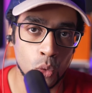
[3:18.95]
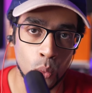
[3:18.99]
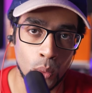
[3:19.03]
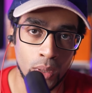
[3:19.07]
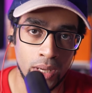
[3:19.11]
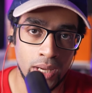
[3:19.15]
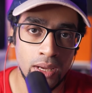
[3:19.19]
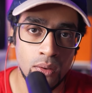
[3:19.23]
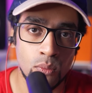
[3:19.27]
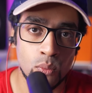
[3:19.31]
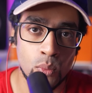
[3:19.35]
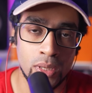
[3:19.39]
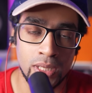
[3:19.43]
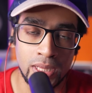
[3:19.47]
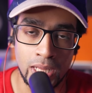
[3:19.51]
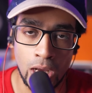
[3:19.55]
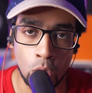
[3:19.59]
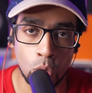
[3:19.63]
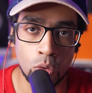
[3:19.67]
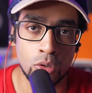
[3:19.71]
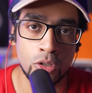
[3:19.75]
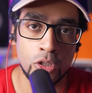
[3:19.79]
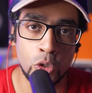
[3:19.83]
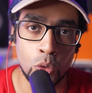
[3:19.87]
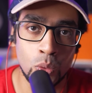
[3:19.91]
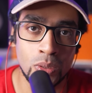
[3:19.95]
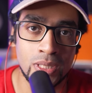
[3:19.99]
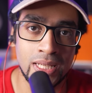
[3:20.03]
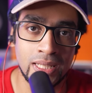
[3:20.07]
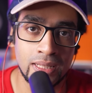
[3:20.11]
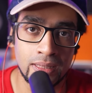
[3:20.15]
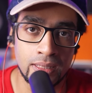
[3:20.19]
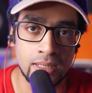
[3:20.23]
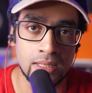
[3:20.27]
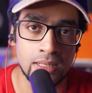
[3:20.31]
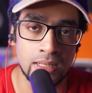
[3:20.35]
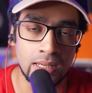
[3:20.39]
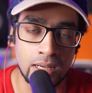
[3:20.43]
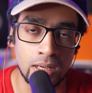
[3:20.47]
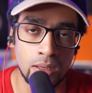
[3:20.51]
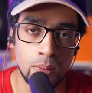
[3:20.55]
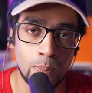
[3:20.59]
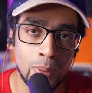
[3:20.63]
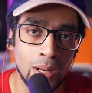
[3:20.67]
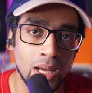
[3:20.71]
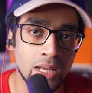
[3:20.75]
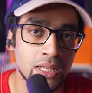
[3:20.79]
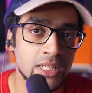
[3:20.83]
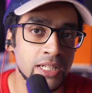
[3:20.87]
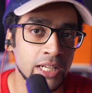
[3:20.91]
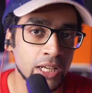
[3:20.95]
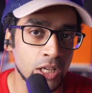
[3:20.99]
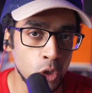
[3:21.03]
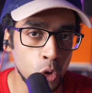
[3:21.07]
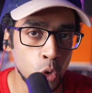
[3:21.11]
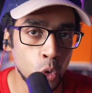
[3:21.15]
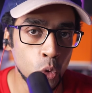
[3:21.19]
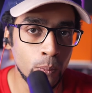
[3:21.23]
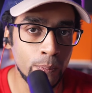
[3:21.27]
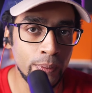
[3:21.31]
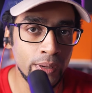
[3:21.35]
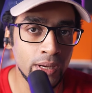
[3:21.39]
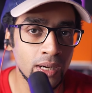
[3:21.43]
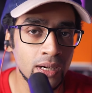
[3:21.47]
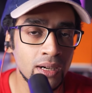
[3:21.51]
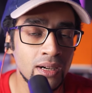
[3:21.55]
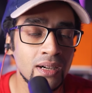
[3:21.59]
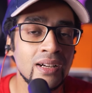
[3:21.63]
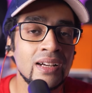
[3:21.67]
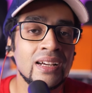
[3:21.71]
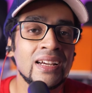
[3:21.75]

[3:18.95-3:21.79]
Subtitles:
way without using this little plastic loop here,